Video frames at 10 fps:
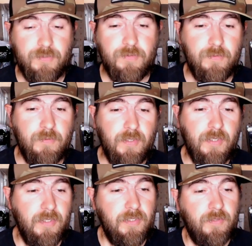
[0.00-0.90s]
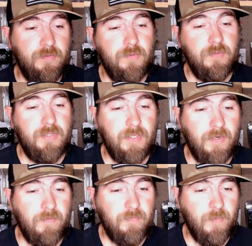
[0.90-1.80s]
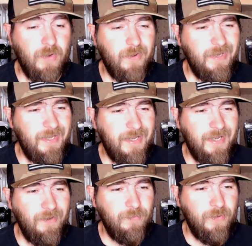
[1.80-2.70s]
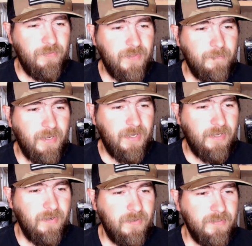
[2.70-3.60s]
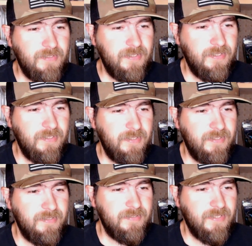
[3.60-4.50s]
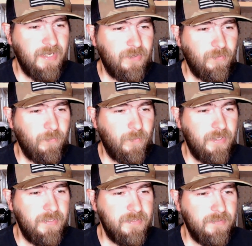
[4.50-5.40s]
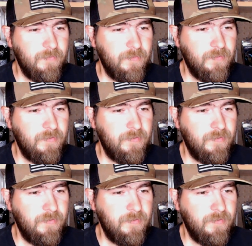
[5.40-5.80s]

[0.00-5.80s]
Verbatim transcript: you know, do anything off the wall. And I, I don't really think my content is that crazy, really.